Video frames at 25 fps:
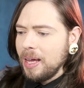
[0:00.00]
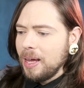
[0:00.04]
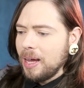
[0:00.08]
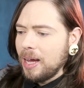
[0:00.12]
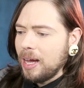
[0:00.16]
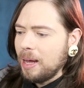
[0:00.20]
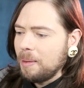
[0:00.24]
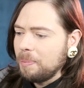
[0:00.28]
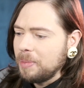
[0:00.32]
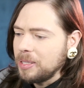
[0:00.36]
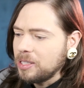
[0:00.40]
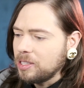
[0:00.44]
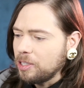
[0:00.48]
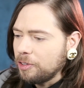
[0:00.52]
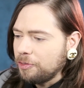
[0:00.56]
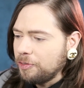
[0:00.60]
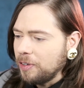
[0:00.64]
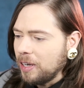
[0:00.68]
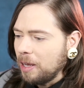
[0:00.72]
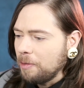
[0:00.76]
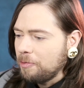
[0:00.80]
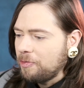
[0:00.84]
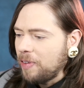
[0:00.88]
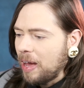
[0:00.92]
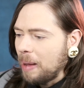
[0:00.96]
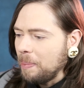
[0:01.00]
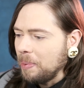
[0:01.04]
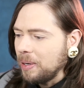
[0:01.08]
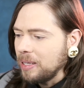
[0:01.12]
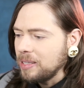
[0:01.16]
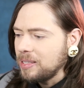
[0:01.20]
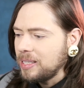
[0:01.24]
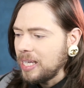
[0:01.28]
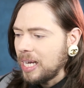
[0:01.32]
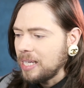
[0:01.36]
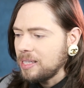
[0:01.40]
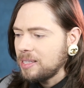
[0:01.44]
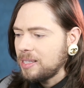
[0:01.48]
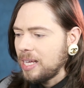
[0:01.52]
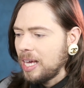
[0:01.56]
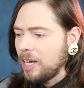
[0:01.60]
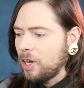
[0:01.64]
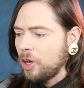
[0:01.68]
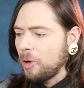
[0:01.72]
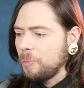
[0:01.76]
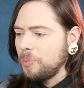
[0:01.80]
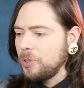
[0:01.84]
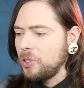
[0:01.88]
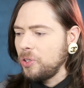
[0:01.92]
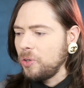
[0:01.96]
Mr. Philip Fabulous, yes,
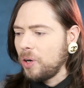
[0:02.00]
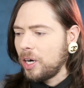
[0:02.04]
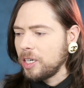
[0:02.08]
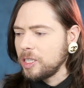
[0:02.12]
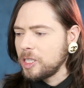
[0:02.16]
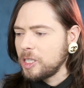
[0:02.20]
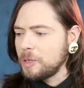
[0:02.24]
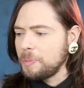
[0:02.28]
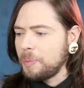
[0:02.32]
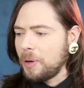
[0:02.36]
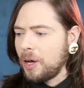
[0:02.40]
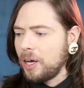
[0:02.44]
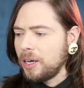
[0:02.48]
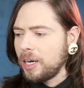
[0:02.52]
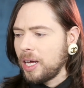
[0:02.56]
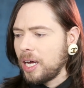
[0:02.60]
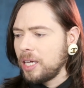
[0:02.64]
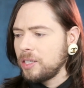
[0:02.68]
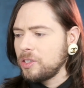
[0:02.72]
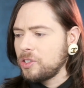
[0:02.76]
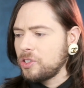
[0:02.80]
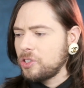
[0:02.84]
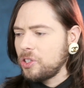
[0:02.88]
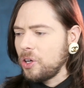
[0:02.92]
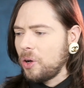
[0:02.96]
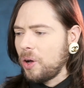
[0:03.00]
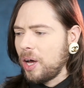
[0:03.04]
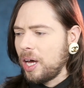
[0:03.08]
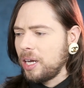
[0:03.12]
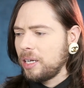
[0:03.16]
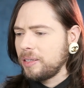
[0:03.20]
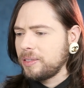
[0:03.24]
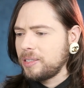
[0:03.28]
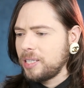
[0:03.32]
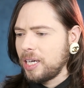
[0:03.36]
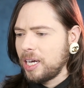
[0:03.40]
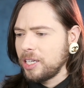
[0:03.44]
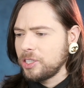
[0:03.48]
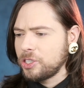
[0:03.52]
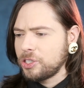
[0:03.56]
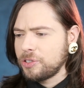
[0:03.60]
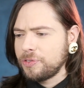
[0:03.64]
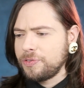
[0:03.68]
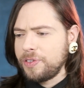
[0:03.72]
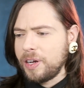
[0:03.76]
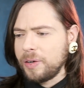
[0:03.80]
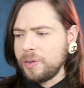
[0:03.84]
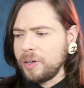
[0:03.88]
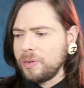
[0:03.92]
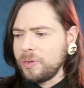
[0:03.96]
Jacob, you are spot on. So out of touch,
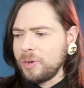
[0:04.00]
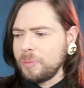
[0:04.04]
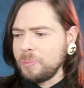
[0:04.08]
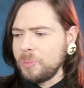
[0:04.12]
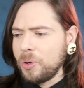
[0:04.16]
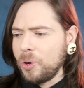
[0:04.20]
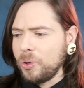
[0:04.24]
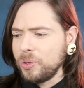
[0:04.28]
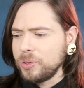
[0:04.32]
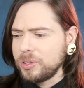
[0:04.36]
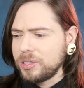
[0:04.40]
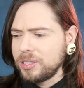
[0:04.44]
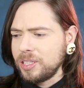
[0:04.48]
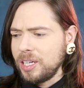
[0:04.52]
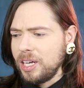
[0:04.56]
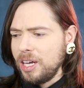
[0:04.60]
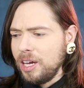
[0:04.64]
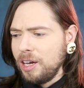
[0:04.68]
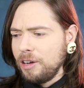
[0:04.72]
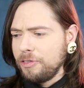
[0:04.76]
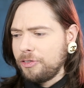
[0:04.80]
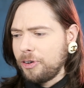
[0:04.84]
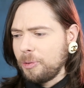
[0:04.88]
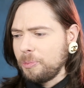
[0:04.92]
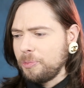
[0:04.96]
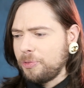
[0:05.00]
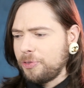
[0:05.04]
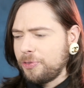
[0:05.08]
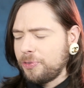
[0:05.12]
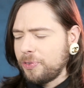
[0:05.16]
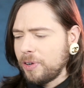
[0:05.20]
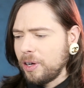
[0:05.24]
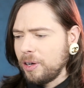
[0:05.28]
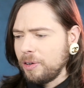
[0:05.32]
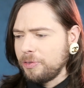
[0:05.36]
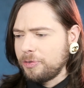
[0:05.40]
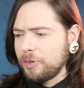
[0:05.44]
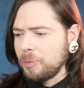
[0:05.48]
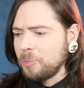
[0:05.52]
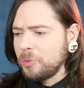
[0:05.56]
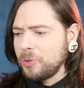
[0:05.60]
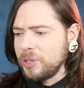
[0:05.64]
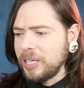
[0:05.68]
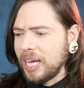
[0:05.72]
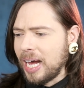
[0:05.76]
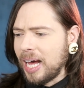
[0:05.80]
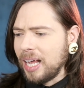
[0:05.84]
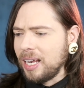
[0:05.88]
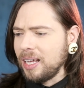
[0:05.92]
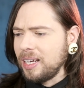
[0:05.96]
very remote from
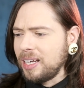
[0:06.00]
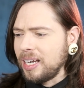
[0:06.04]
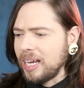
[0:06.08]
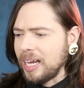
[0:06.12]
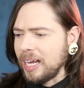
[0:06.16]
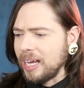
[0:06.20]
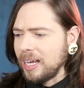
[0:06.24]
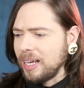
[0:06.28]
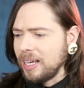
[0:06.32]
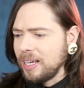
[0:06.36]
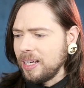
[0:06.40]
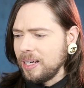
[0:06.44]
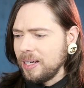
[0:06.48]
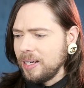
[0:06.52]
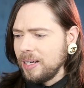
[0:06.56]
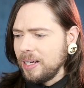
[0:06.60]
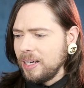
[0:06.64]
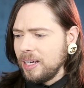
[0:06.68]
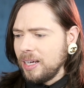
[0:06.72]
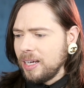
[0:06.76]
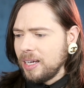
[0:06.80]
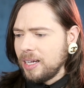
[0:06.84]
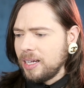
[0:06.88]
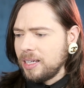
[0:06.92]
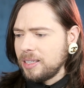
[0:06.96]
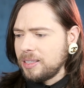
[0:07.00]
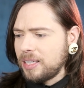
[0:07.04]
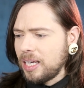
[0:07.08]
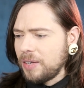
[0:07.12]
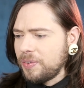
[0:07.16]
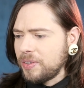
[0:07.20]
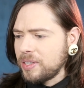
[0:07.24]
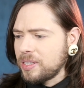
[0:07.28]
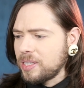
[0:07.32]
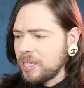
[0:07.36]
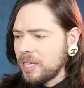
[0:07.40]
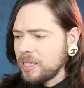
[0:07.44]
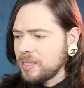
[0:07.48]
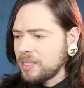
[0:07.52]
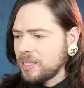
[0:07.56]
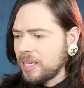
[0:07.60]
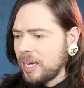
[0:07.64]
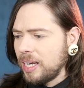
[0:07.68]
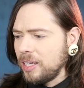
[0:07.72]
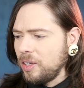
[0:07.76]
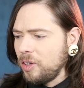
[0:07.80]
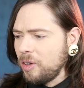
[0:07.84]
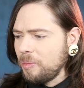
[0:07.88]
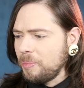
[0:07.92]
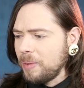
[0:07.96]
reality. David says,
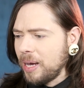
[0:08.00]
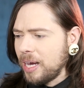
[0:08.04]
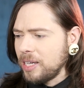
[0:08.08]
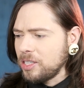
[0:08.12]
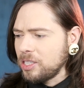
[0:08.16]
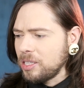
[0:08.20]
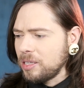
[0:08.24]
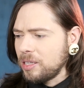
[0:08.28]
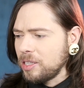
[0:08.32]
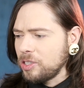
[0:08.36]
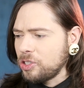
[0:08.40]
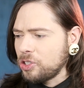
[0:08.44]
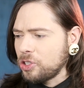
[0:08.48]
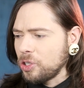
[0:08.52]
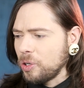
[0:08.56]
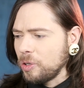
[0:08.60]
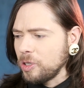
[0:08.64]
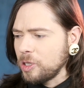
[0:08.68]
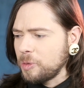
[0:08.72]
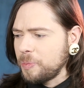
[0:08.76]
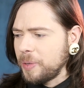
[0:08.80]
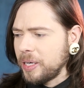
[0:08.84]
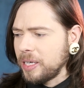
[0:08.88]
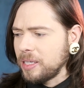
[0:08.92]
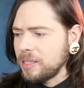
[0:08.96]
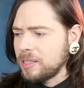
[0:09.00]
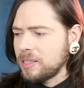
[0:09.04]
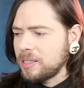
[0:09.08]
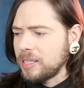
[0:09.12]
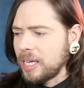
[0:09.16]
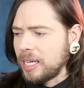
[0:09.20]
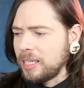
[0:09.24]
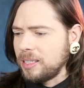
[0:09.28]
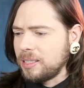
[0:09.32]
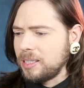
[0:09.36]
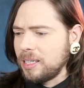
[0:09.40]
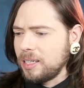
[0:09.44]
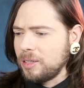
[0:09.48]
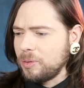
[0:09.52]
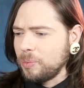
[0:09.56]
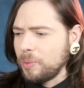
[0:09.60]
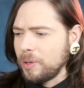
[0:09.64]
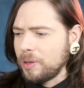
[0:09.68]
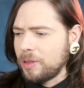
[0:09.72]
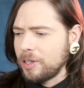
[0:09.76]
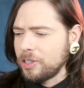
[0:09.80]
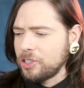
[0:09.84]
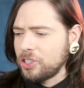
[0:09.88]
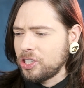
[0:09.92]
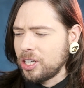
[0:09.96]
can you imagine these shows being scented
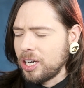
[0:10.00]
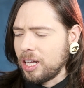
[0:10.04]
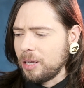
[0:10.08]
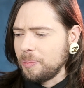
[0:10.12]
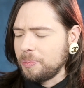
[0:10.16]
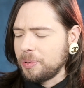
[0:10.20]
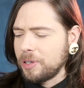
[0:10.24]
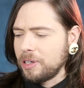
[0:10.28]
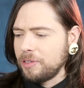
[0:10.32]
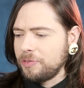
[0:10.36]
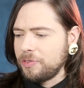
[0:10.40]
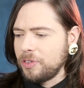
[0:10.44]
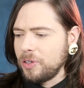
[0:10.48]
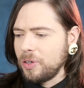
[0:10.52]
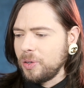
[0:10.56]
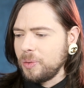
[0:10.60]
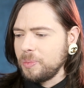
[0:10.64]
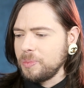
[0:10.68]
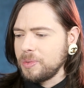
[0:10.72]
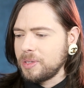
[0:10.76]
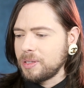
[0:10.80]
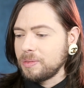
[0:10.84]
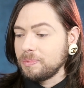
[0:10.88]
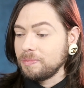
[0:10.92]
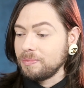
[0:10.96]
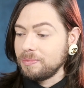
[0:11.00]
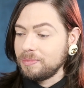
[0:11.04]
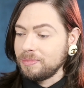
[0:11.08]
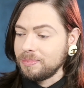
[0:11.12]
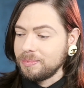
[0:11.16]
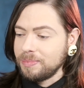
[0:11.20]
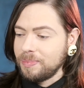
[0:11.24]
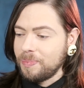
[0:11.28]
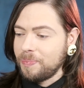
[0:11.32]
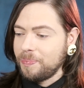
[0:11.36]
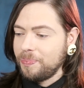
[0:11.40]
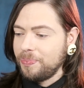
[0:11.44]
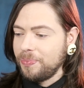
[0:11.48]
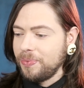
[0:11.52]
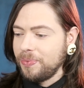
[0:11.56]
with the Chanel perfumes? Mm.